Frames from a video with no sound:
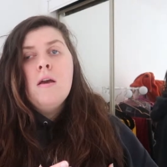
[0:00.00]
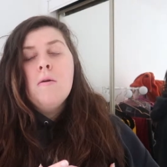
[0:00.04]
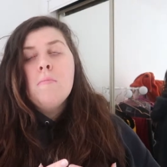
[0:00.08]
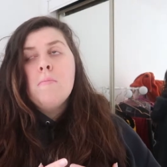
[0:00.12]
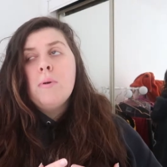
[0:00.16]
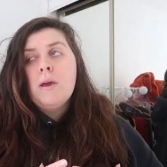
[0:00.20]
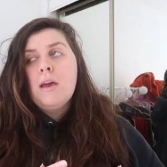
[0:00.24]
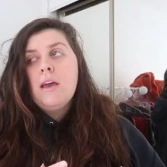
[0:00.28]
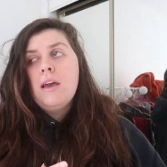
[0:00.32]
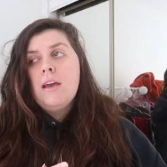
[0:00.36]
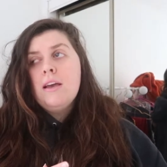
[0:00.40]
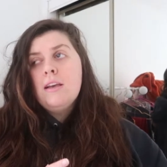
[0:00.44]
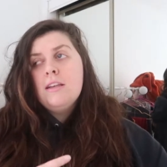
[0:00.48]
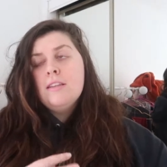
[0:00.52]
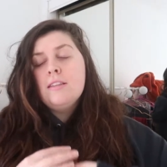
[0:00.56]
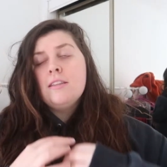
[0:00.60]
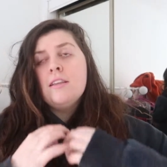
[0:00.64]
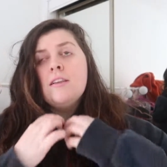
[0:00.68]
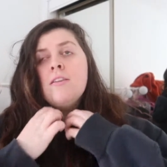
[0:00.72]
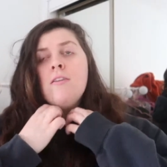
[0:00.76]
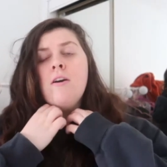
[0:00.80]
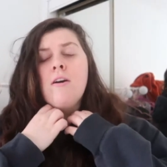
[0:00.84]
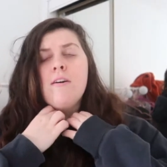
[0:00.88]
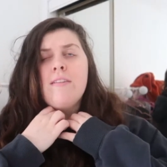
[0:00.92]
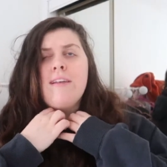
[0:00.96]

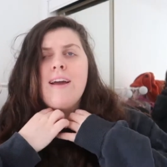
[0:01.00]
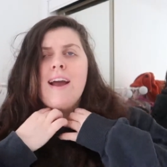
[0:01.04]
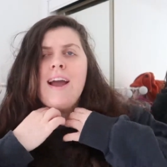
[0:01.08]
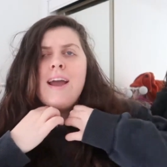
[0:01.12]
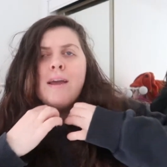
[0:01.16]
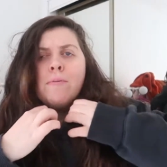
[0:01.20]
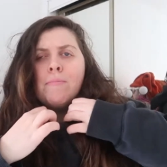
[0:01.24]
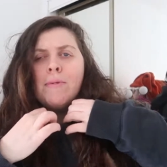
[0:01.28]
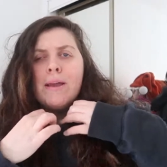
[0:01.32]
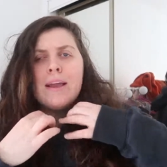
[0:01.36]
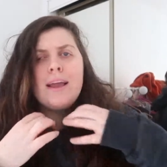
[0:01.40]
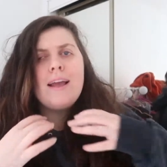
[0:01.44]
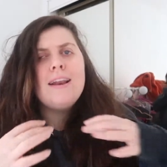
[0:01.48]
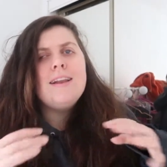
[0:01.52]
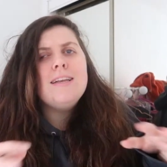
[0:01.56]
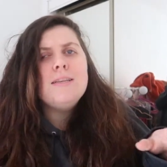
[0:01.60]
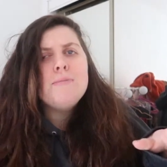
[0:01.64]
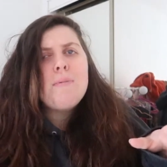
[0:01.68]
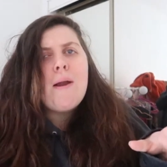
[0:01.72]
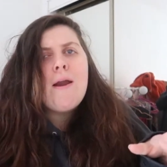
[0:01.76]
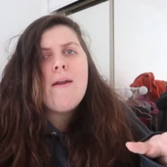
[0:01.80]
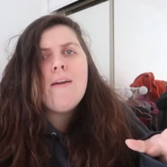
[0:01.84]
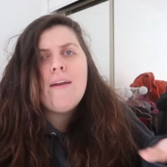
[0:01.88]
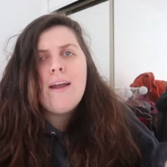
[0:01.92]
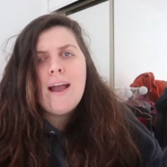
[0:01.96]
because not that I am like an
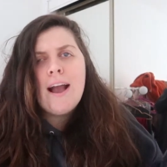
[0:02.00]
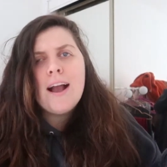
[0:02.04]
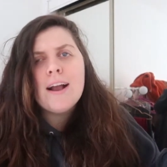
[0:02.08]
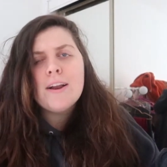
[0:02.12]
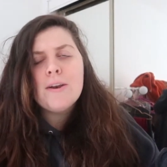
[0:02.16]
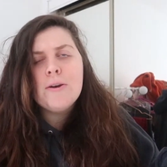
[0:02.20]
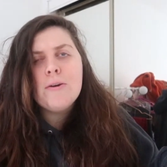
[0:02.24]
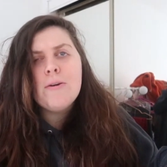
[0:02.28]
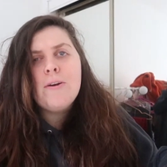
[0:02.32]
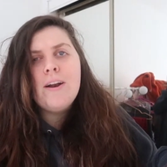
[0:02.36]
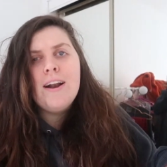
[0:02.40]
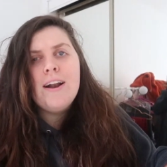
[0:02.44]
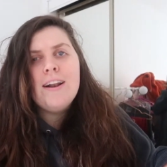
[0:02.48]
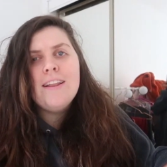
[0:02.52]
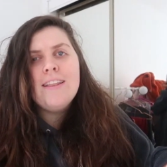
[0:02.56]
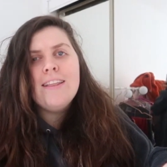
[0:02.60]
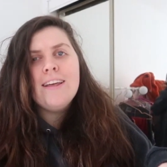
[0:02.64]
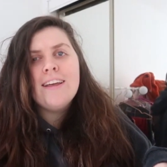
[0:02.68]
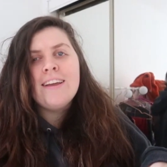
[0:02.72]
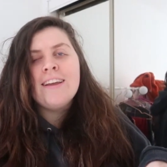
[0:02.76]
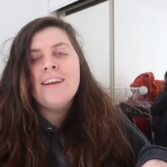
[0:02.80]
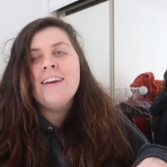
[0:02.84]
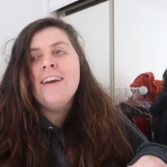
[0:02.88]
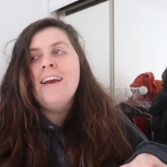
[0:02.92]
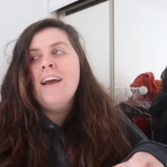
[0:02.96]
aspiring actor or
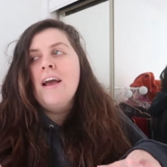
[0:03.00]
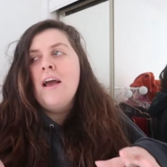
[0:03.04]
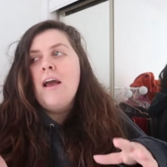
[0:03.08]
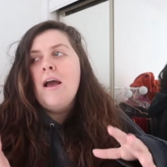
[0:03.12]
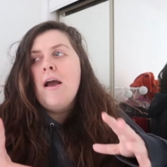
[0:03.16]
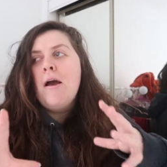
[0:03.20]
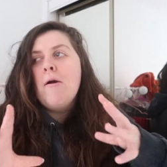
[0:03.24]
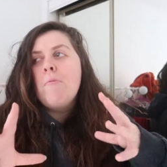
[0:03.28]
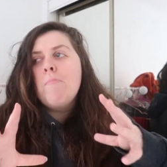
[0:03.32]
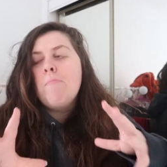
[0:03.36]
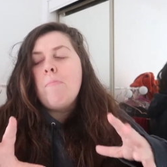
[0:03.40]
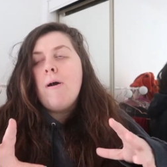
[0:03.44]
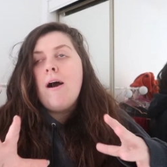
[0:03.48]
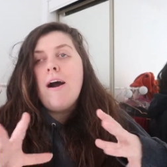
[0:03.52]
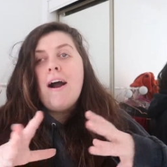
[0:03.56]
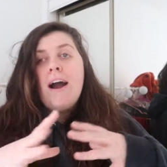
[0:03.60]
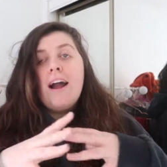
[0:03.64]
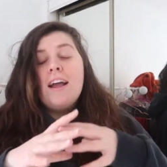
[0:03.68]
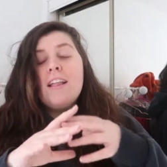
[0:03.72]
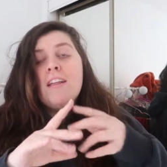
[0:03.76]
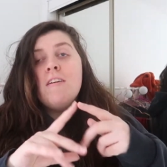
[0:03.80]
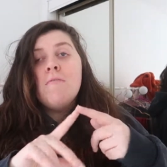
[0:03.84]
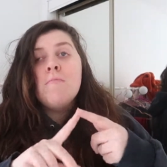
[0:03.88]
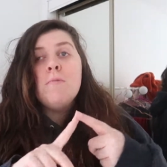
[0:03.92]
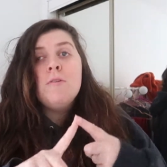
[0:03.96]
anything but
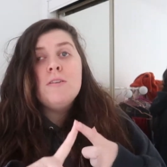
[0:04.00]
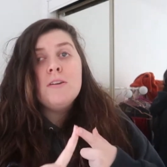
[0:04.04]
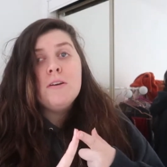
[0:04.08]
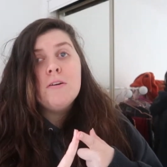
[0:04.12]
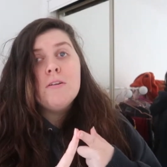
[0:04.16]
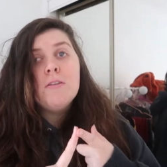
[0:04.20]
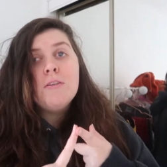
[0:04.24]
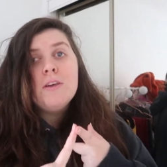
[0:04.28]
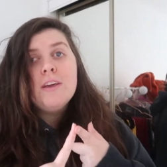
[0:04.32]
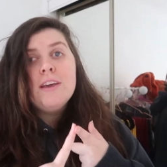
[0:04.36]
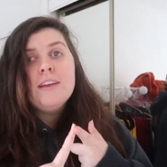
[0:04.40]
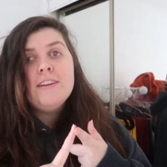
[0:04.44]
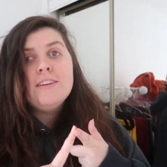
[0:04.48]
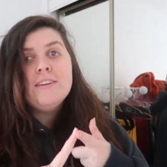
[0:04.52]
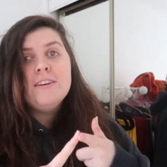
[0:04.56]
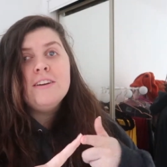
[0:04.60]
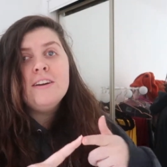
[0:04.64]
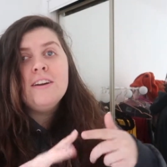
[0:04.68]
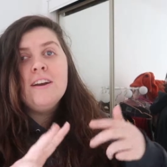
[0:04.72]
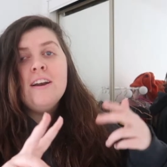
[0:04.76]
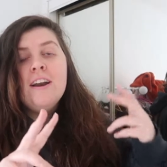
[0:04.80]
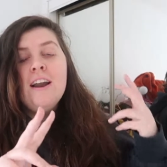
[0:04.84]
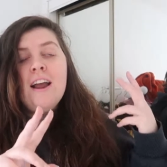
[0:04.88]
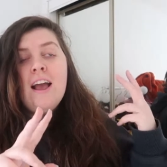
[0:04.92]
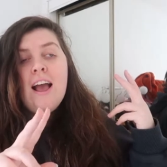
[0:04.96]
I love musical
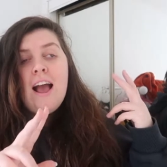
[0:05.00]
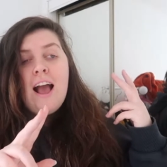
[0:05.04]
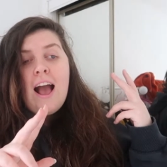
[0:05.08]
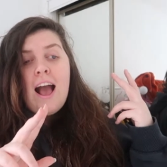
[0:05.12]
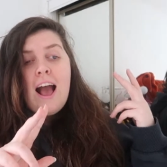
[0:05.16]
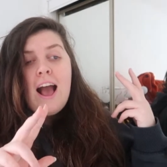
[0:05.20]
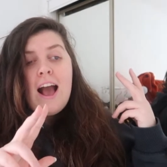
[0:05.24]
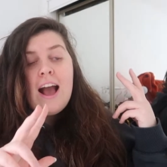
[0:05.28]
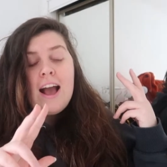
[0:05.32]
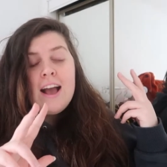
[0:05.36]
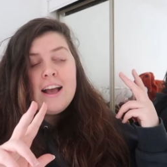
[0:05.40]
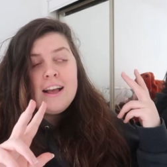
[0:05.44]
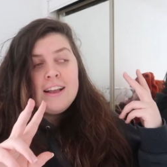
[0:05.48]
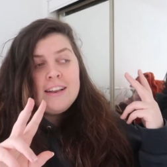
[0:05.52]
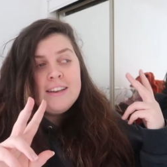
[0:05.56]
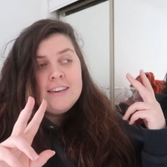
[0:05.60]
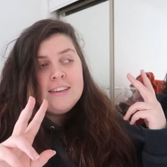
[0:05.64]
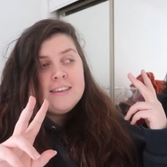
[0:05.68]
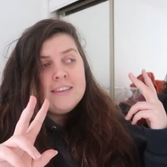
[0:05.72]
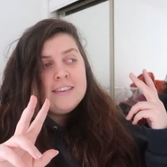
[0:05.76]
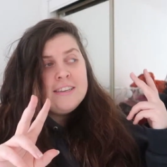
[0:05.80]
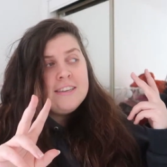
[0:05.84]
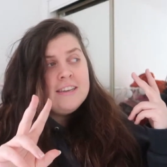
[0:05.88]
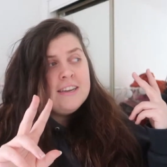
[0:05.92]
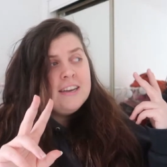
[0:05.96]
theatre
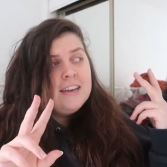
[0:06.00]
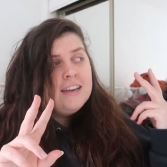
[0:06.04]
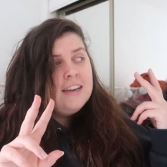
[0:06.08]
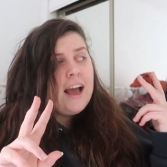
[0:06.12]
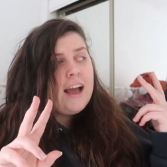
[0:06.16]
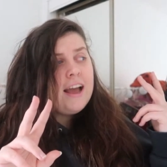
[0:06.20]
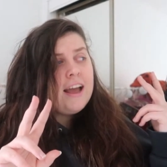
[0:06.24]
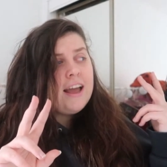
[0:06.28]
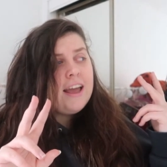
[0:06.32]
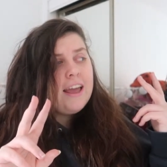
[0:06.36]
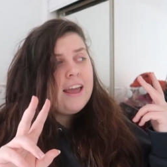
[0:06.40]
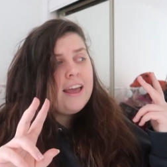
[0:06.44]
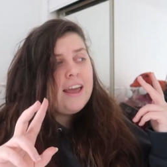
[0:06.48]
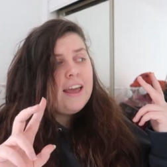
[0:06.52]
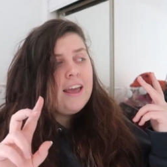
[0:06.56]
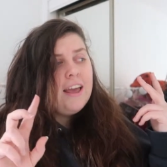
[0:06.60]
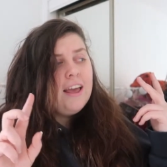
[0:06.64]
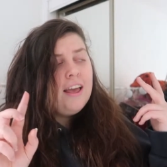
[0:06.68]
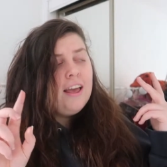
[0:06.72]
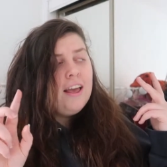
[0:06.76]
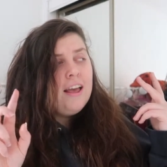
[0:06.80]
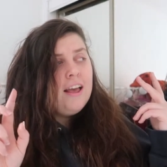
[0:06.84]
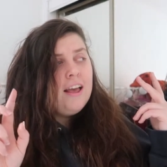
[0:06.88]
and I